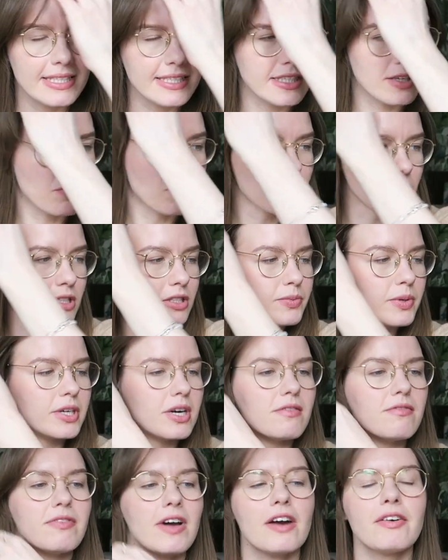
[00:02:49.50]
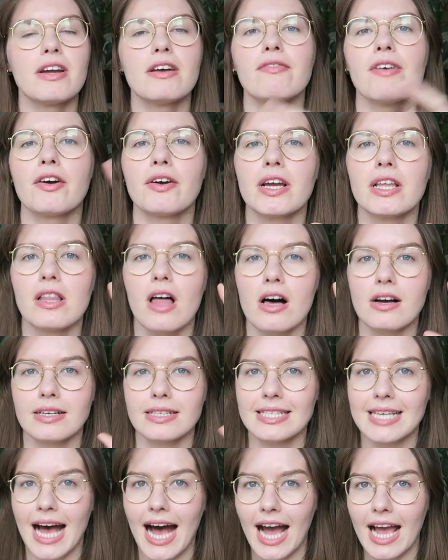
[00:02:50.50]
This is a world where a very very
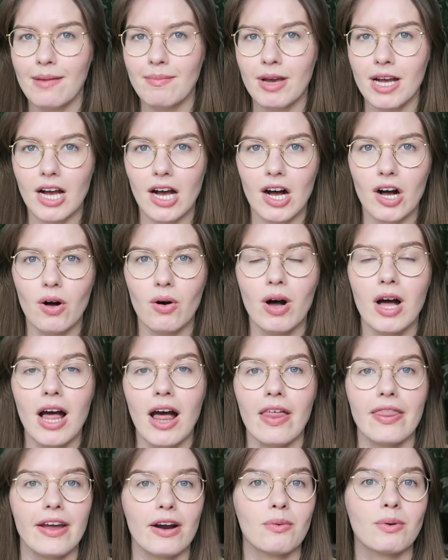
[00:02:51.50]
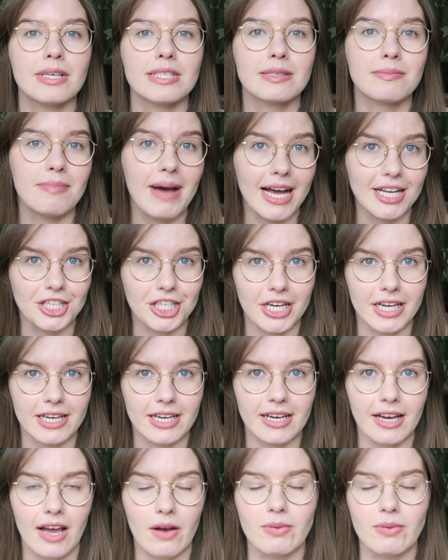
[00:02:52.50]
long time ago there was magic.